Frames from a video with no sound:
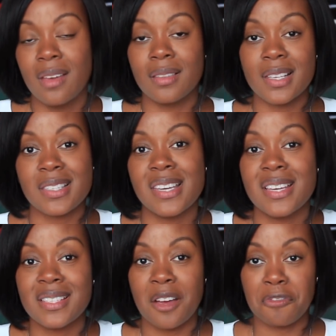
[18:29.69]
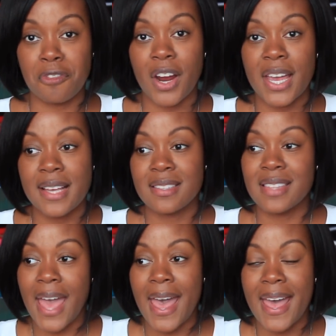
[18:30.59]
This is a phrase
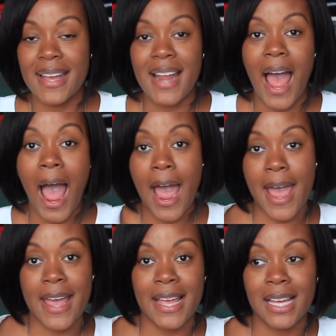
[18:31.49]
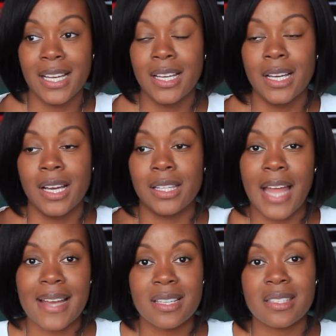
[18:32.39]
that I
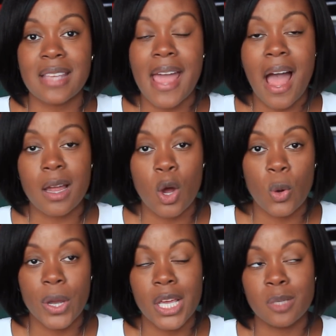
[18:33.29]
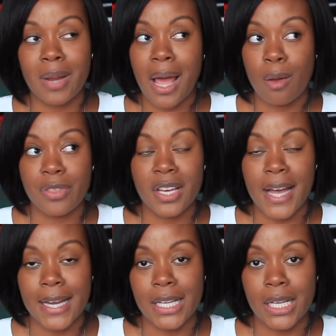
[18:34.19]
like to say I coined, but I don't think
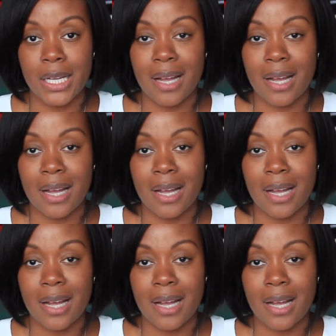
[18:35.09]
I did.